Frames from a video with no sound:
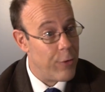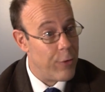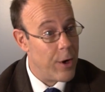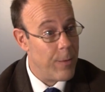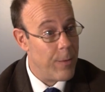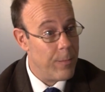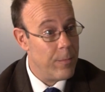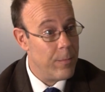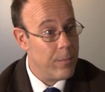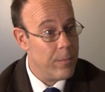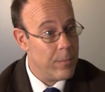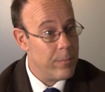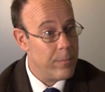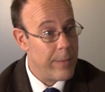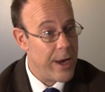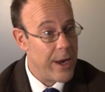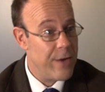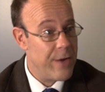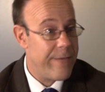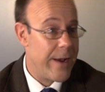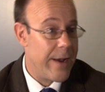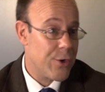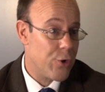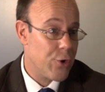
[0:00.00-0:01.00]
from
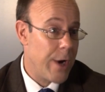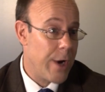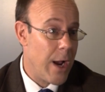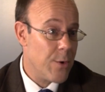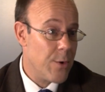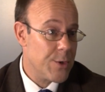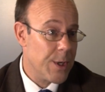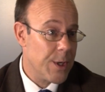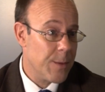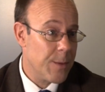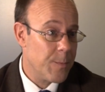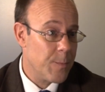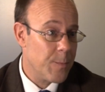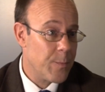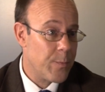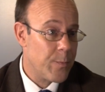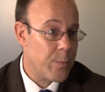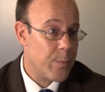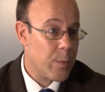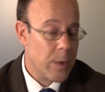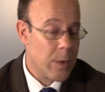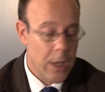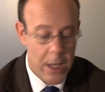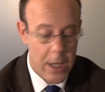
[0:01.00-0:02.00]
manufactured housing.
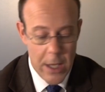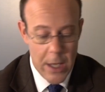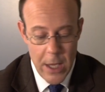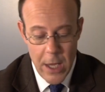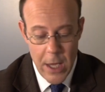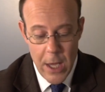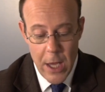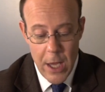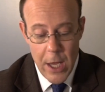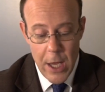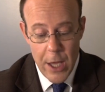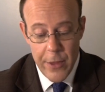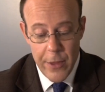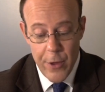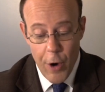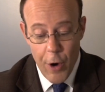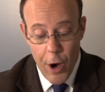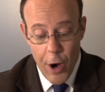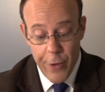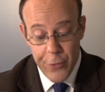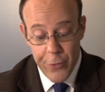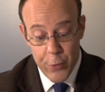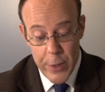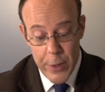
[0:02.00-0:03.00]
There
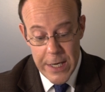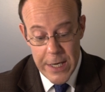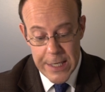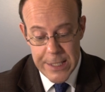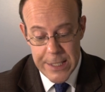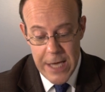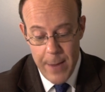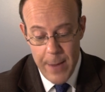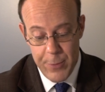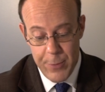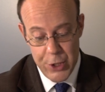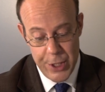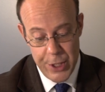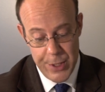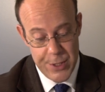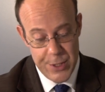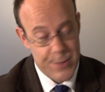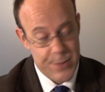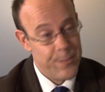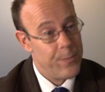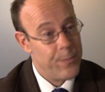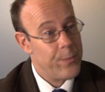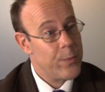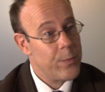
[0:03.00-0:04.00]
are 3
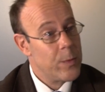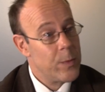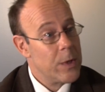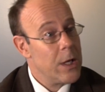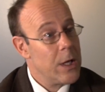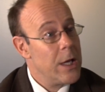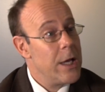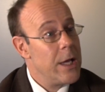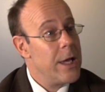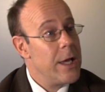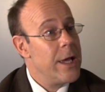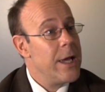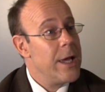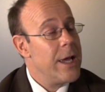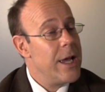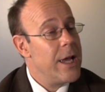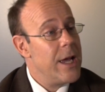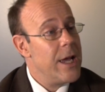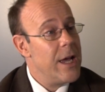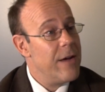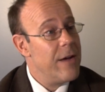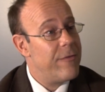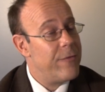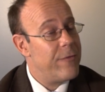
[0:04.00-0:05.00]
exceptions.
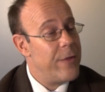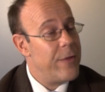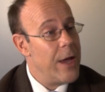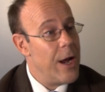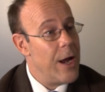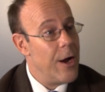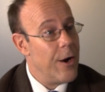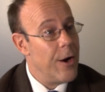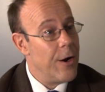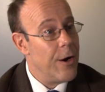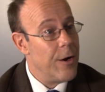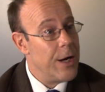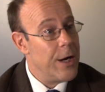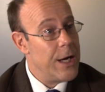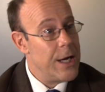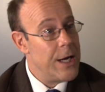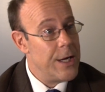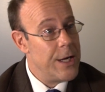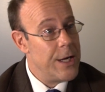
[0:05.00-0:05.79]
If there